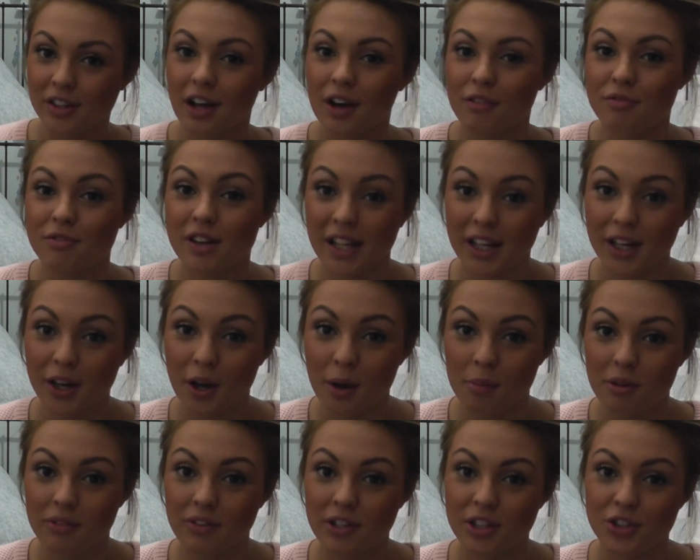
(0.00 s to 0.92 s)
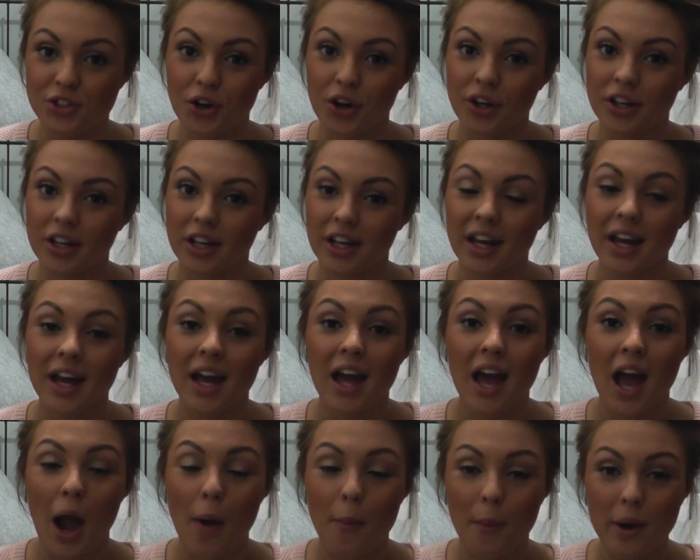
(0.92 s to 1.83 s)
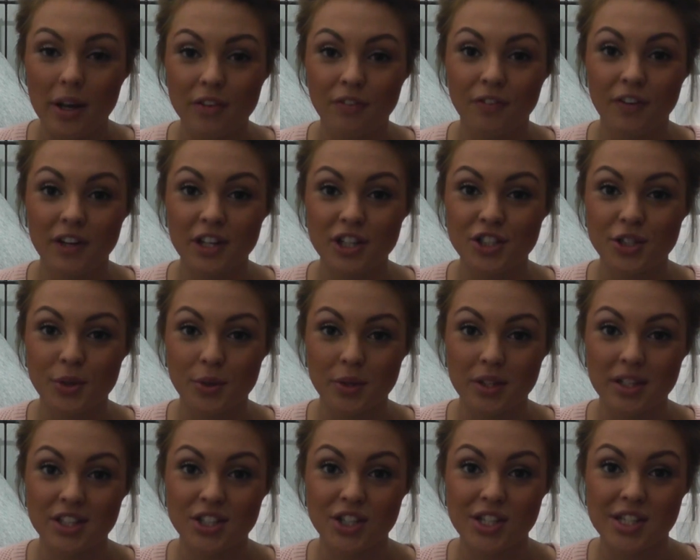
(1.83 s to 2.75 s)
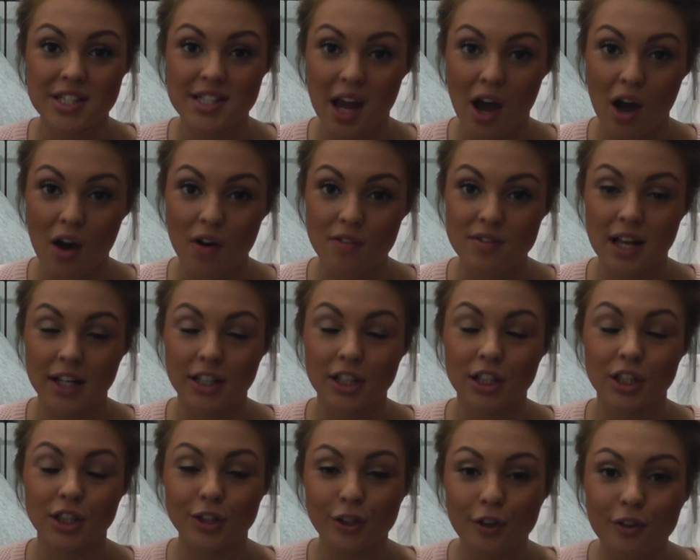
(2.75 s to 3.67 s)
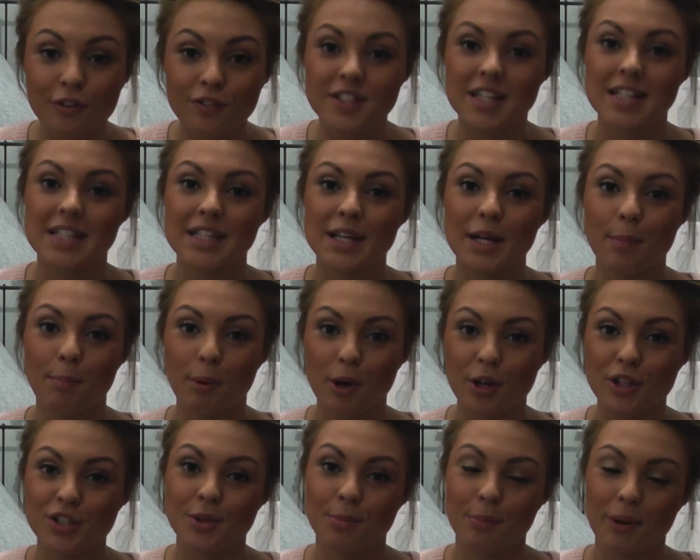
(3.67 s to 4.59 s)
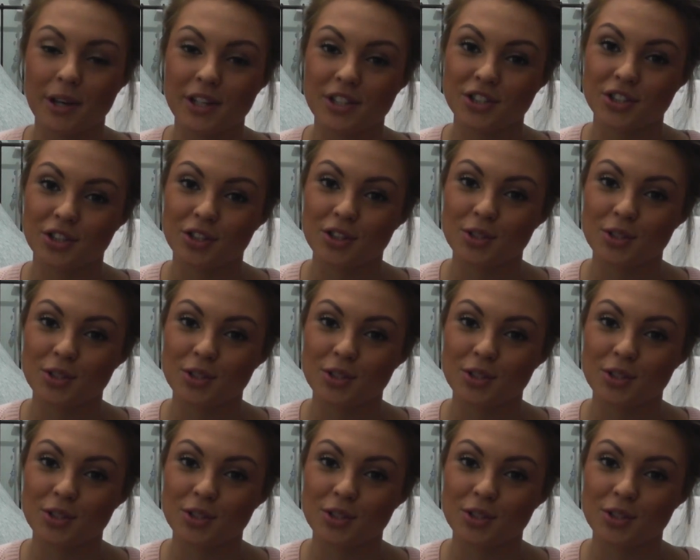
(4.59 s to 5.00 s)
I really hope you've enjoyed it, and when you finish doing this yourselves, I'd love to see you post your pictures on